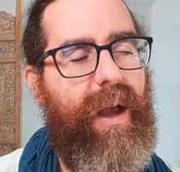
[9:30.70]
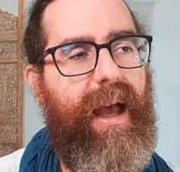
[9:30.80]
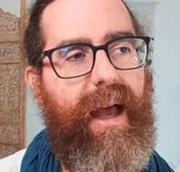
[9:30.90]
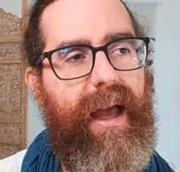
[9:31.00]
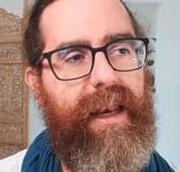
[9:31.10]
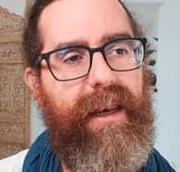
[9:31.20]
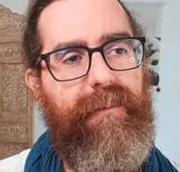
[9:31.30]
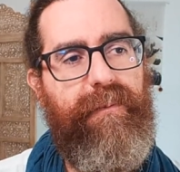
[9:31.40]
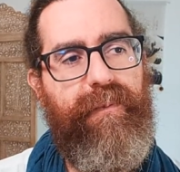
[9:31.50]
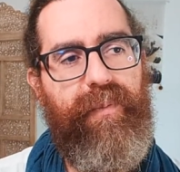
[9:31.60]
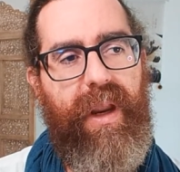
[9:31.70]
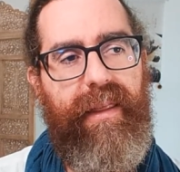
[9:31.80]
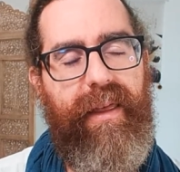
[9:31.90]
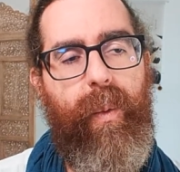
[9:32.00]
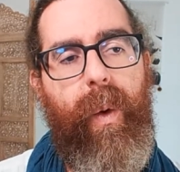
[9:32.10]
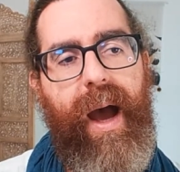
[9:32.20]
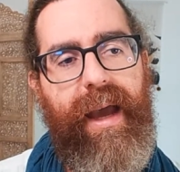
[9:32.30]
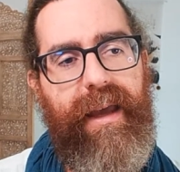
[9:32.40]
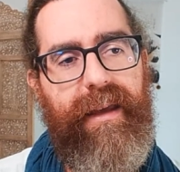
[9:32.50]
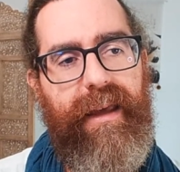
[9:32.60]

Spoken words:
And the Y,